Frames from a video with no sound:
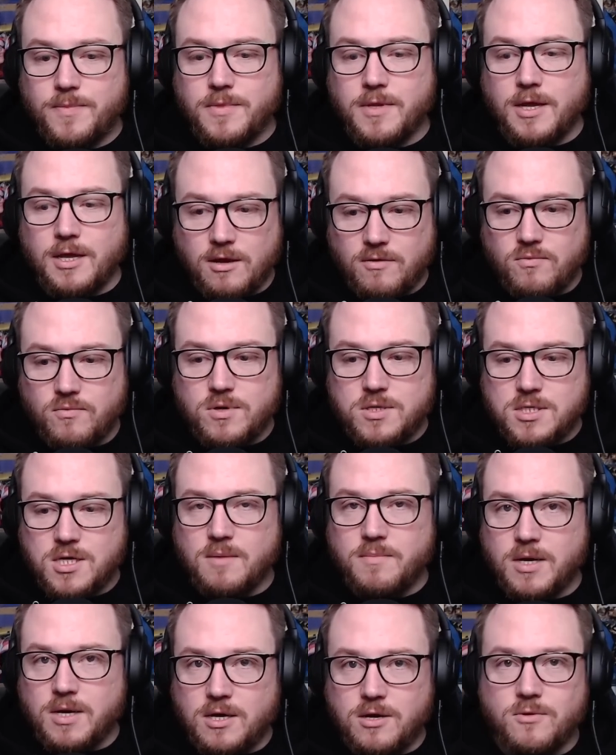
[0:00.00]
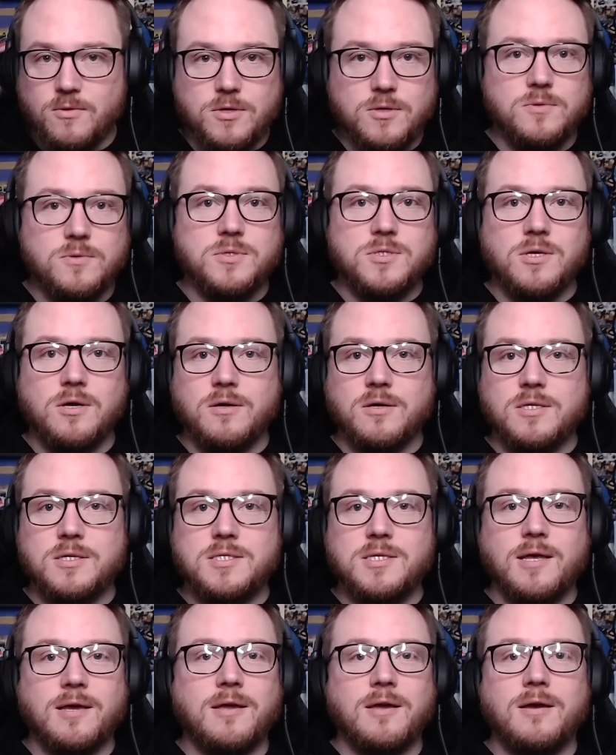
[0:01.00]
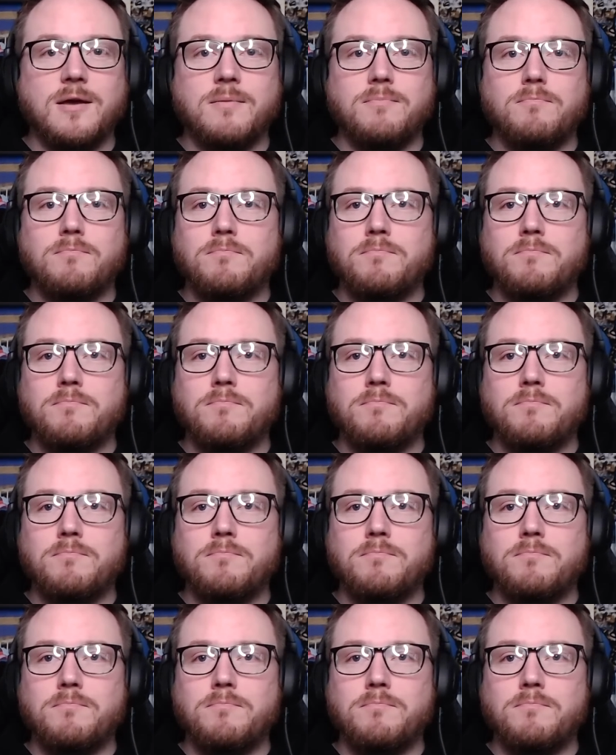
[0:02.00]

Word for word: and every time I hear a new song, it's like a